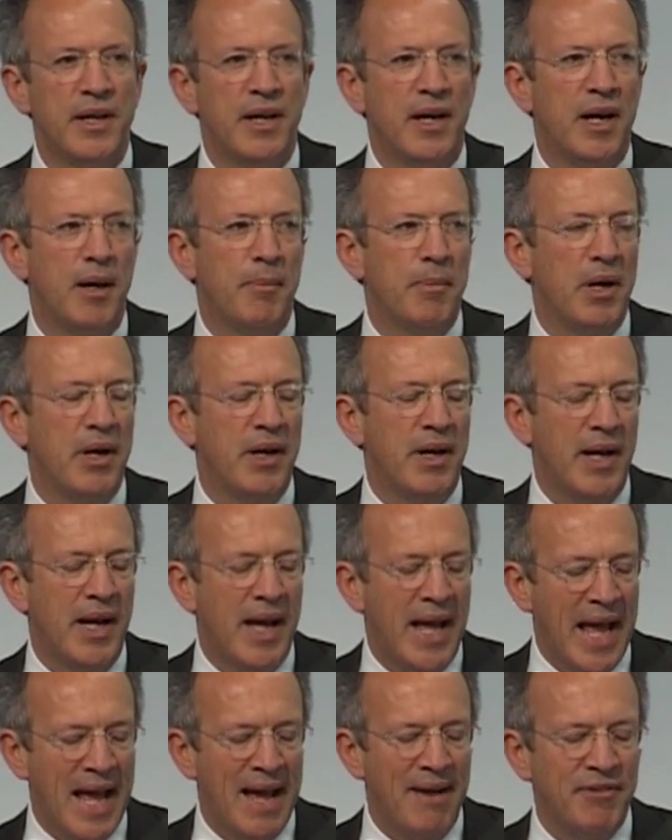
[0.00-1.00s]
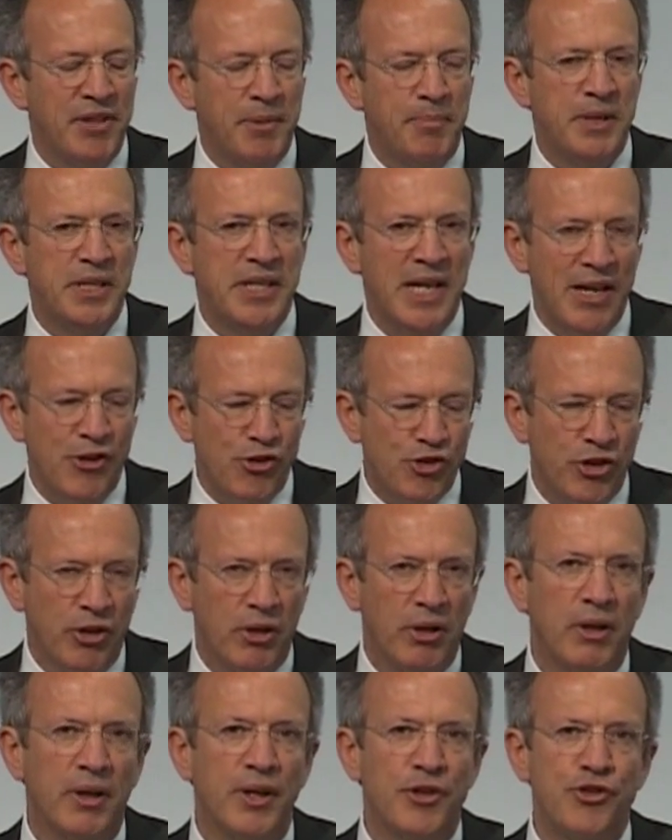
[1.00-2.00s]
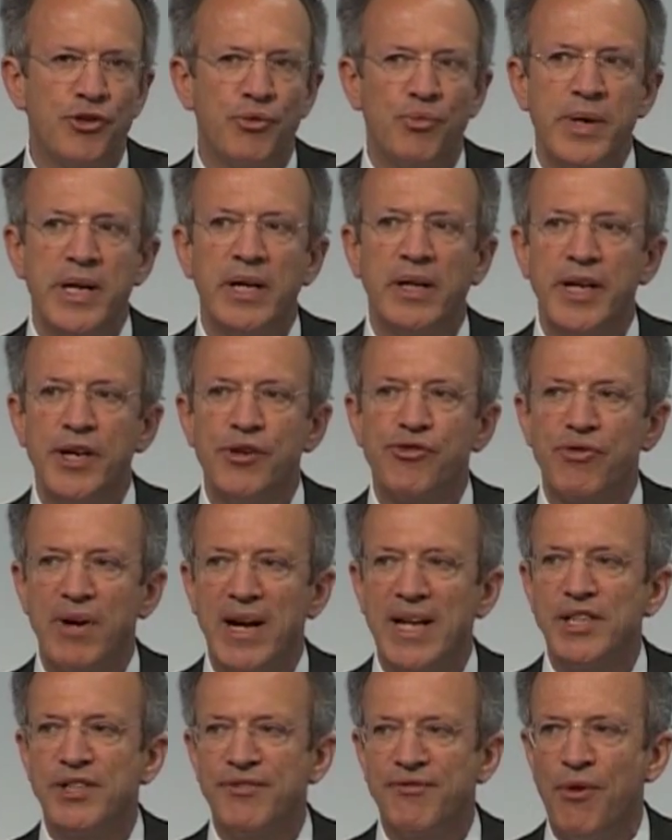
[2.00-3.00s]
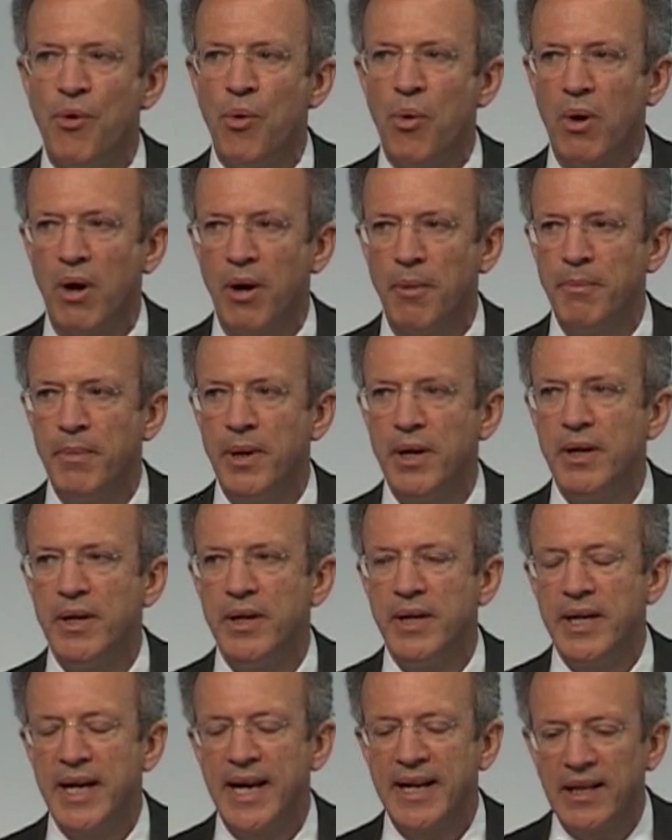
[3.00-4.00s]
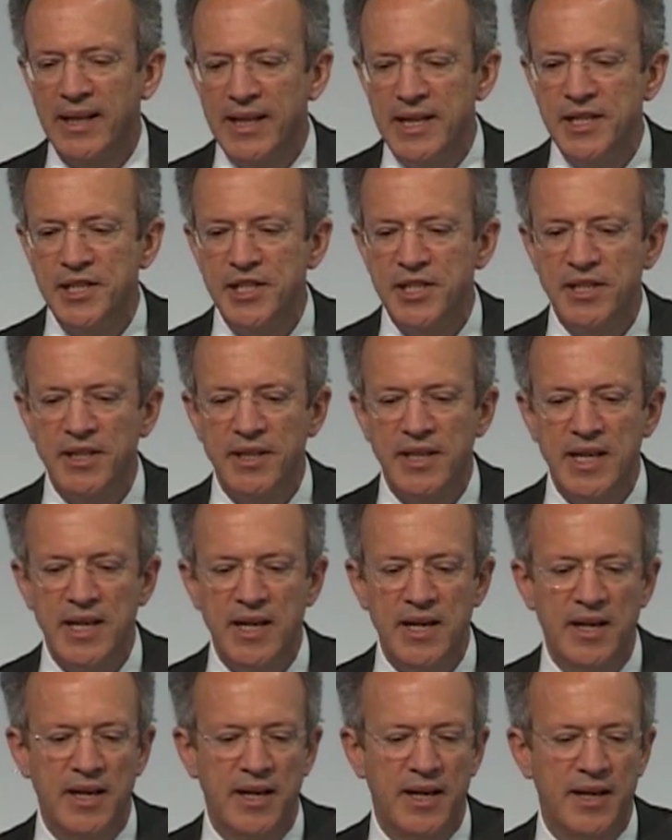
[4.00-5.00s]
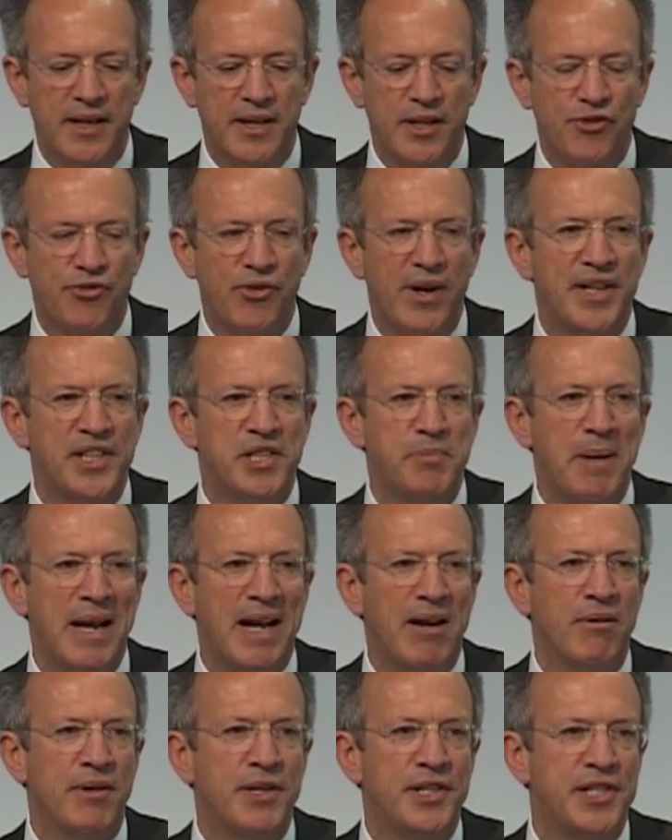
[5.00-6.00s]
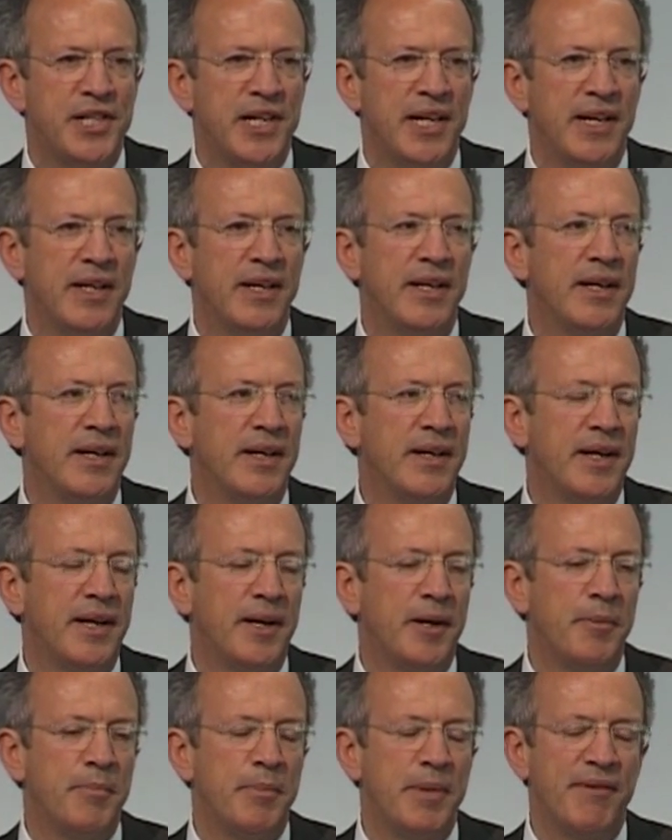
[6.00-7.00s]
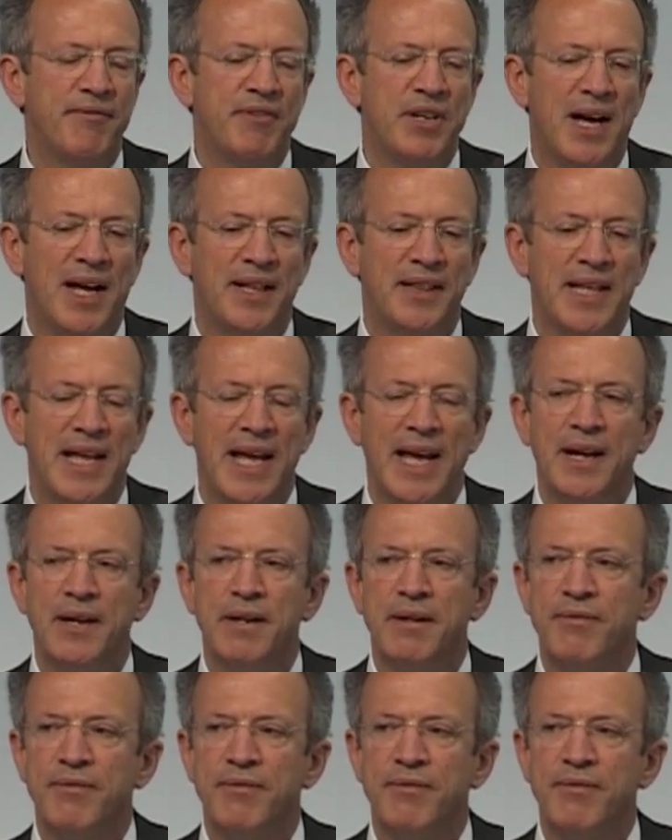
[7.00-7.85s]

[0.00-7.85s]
have the potential to really transform at least the transparency, if not the end